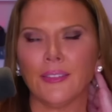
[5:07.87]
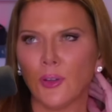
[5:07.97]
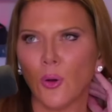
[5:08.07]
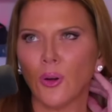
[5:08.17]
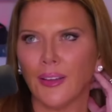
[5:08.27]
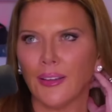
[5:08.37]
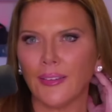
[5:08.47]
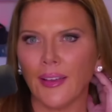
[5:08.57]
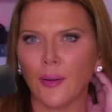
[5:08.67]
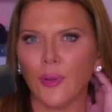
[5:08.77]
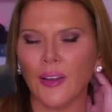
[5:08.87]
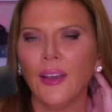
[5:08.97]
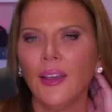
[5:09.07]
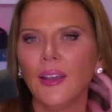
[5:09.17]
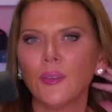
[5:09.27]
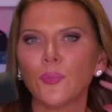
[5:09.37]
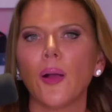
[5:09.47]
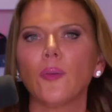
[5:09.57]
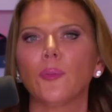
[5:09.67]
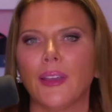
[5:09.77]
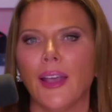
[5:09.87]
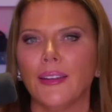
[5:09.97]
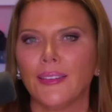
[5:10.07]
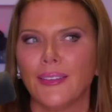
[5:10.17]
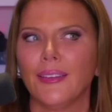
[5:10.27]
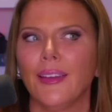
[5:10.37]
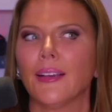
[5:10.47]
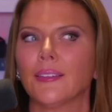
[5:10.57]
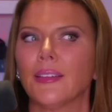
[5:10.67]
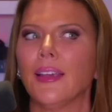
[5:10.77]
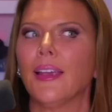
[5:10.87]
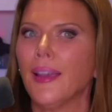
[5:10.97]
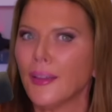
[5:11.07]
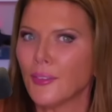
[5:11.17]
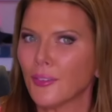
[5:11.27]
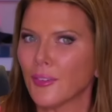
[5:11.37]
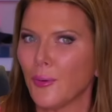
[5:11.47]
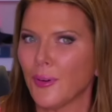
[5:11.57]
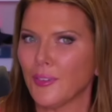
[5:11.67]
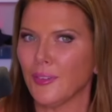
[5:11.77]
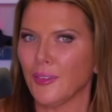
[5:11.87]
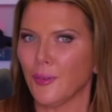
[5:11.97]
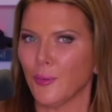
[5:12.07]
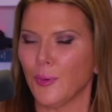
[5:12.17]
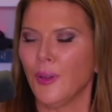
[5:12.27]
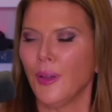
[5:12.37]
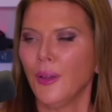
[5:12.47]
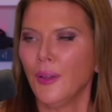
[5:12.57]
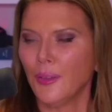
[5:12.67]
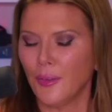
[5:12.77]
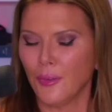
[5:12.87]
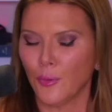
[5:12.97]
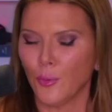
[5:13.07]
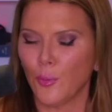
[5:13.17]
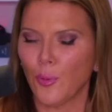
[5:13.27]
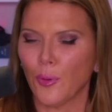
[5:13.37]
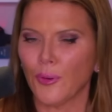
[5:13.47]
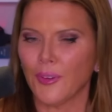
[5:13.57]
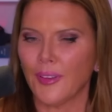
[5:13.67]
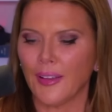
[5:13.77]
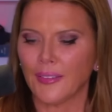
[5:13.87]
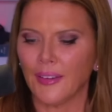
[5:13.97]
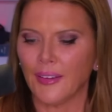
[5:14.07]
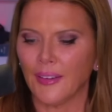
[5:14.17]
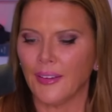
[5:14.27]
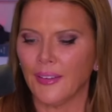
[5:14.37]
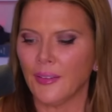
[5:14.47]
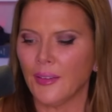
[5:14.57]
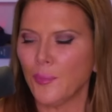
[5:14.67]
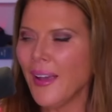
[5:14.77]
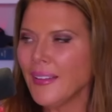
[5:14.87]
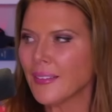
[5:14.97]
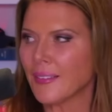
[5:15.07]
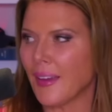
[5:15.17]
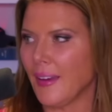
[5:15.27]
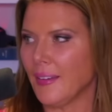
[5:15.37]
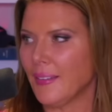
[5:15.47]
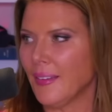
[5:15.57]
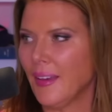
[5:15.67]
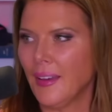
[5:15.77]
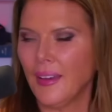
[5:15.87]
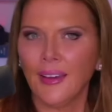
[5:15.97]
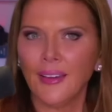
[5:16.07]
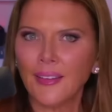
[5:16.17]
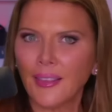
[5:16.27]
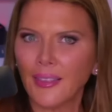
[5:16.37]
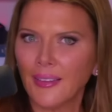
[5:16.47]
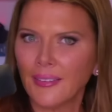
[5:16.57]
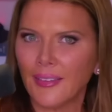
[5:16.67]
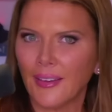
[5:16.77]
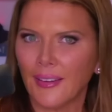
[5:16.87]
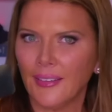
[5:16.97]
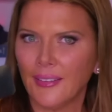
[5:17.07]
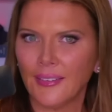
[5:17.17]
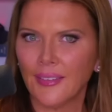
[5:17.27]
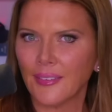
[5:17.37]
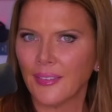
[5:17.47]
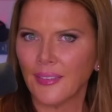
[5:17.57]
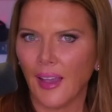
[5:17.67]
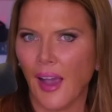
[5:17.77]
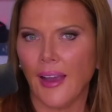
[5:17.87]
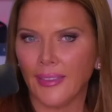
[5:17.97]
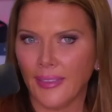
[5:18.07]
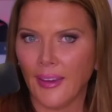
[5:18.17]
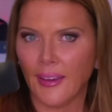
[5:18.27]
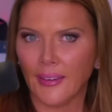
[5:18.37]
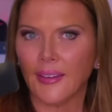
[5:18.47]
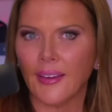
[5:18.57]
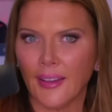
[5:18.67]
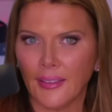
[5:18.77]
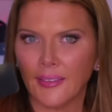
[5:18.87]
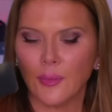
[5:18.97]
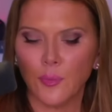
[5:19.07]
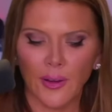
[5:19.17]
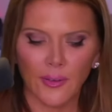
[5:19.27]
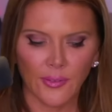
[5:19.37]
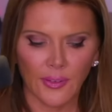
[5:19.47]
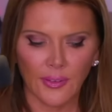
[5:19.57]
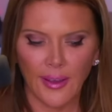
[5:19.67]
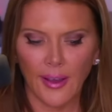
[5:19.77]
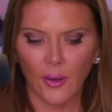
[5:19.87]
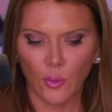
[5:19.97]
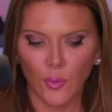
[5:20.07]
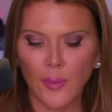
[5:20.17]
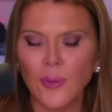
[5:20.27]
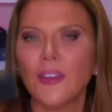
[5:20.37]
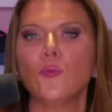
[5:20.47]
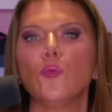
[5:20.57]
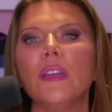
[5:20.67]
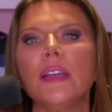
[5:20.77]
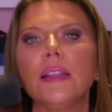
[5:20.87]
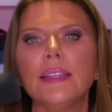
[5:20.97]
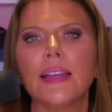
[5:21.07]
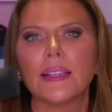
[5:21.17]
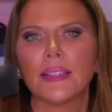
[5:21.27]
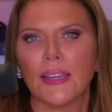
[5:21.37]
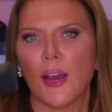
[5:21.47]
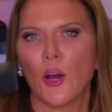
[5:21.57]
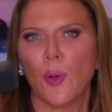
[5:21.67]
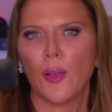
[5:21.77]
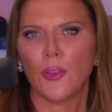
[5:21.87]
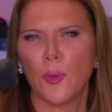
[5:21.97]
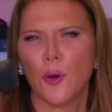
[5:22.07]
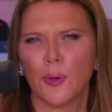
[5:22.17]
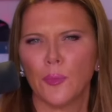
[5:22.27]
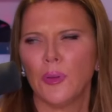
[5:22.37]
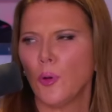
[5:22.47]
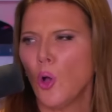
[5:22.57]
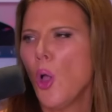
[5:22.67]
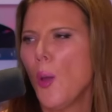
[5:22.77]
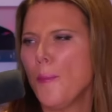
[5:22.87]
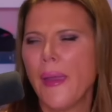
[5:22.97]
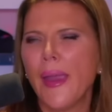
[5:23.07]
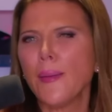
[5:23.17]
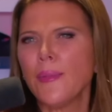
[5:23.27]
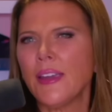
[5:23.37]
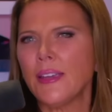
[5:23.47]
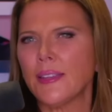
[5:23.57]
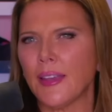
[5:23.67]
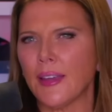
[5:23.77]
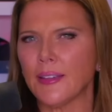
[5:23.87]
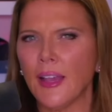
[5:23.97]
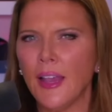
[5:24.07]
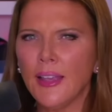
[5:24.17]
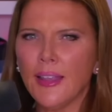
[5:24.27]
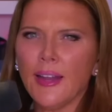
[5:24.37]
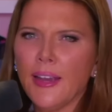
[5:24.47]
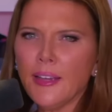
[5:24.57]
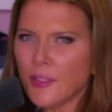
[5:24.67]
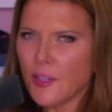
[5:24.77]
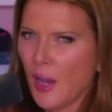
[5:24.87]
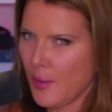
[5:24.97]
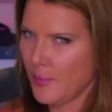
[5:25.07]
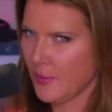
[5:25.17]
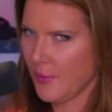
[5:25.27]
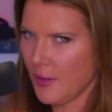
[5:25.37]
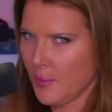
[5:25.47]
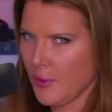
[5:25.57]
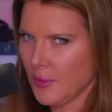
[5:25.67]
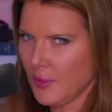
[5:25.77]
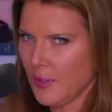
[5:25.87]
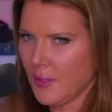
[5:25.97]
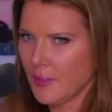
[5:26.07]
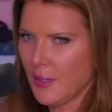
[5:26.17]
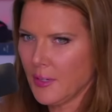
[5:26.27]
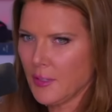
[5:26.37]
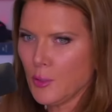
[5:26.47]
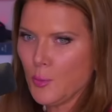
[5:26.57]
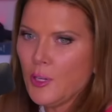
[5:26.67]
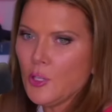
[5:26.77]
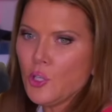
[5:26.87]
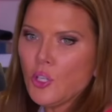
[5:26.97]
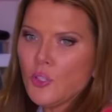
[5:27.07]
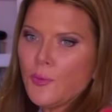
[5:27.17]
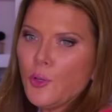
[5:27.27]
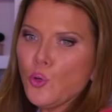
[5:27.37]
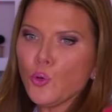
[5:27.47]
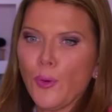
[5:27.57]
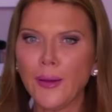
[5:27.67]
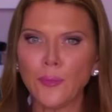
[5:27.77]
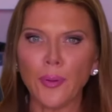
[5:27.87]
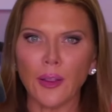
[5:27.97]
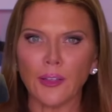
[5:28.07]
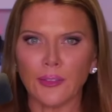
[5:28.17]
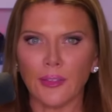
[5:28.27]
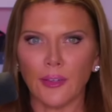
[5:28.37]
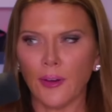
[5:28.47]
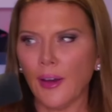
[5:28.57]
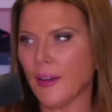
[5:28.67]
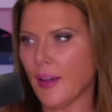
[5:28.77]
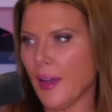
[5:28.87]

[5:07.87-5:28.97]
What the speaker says: Just totally insane. But his problem, again, is that he actually answers the question that the reporter is asking. In Pence's case, he's not listening. He just doesn't, I think, and again, this is benefit of the doubt, or maybe he really doesn't care about the American people. Maybe he thinks that his job as Vice President of the United States is to be in charge of Ukraine policy, right?